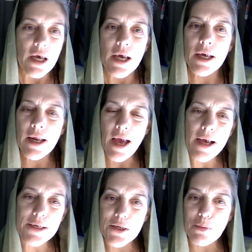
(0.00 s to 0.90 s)
and
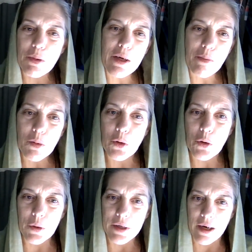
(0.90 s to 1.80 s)
ask the people
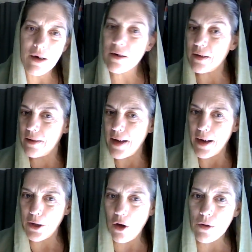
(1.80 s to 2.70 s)
who inherited that
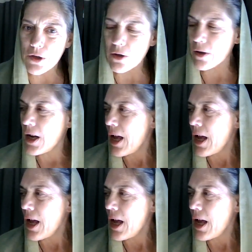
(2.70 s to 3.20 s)
culture.